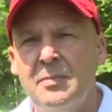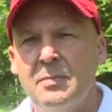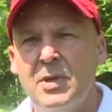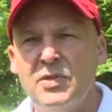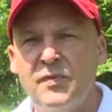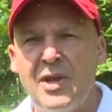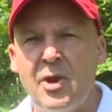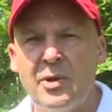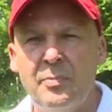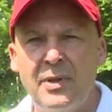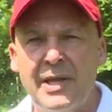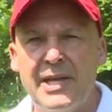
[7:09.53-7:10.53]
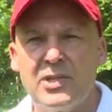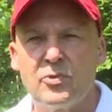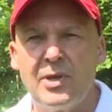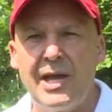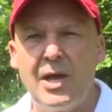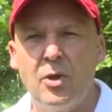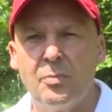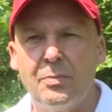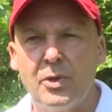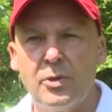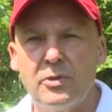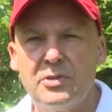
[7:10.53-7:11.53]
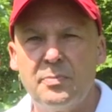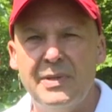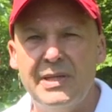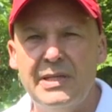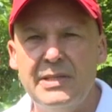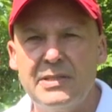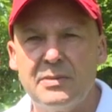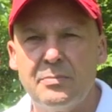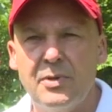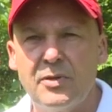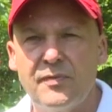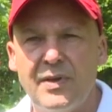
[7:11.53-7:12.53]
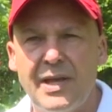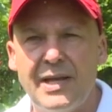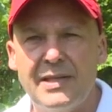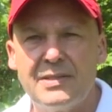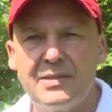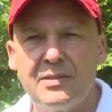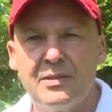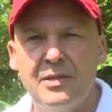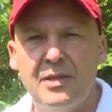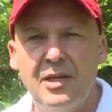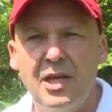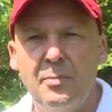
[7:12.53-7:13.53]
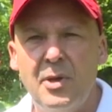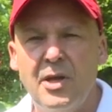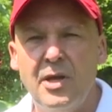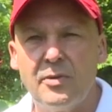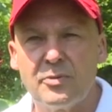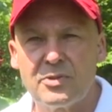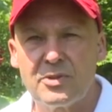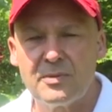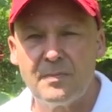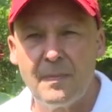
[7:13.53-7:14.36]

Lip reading: most flowering plants rely on birds, bees, and butterflies, among others.